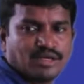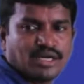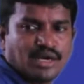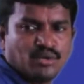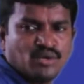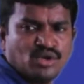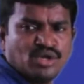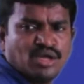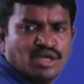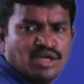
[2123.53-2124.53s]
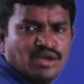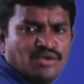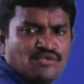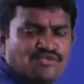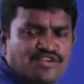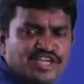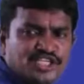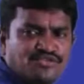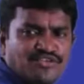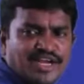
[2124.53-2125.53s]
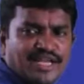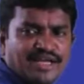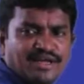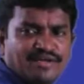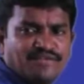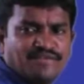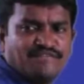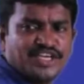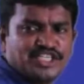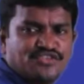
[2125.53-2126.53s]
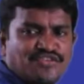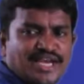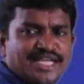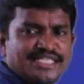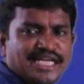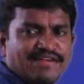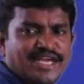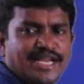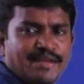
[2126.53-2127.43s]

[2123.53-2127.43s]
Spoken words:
Now which field is having an